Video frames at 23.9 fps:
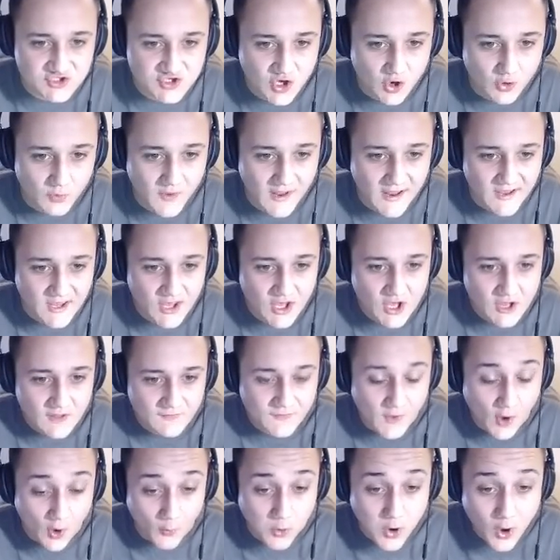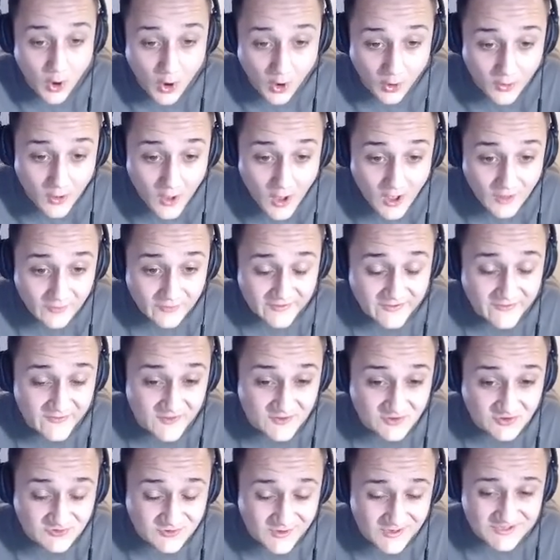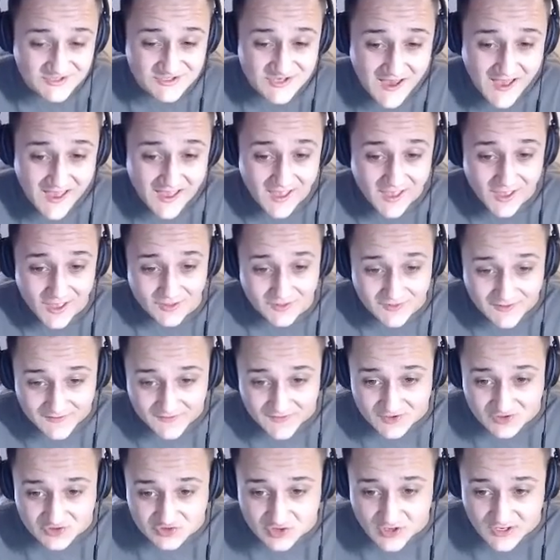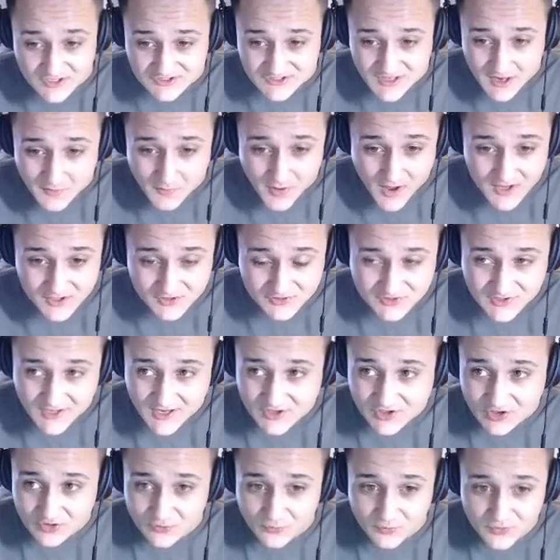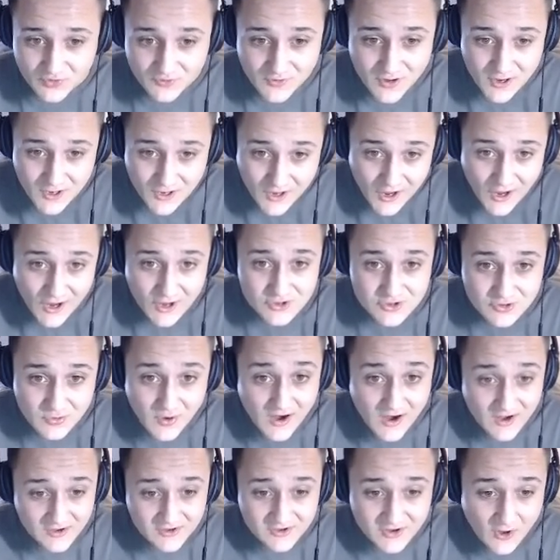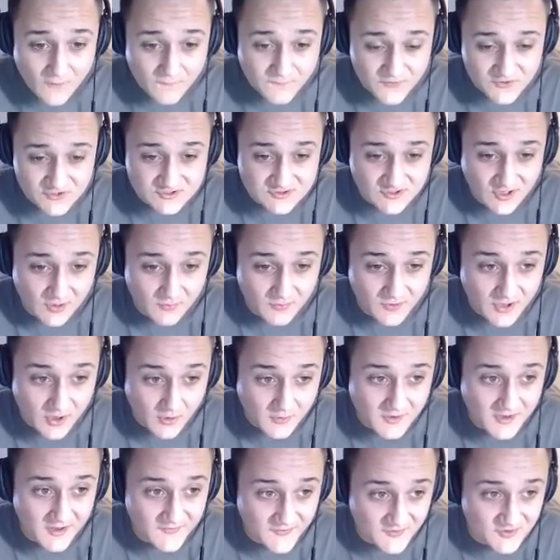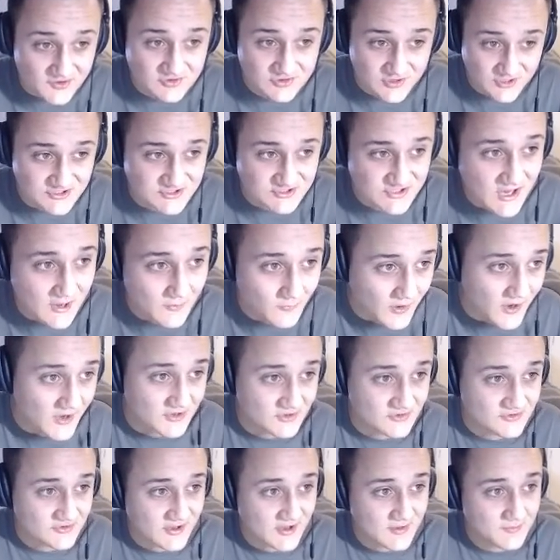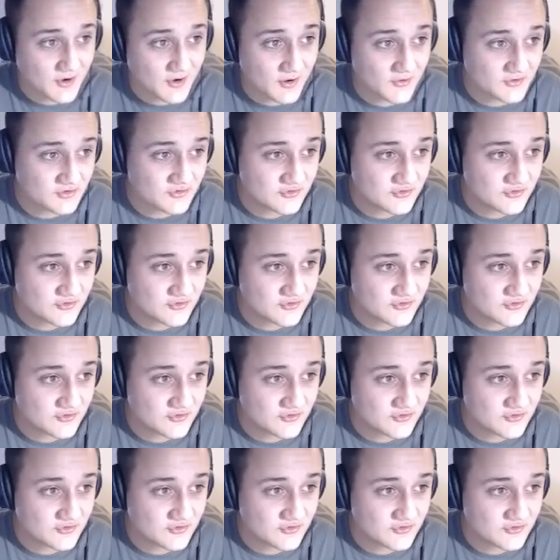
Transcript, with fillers: no way. Look at this trick shot. Look at this trick shot water slide, dude. You already know for sure we're going on this trick shot water slide, bro. It's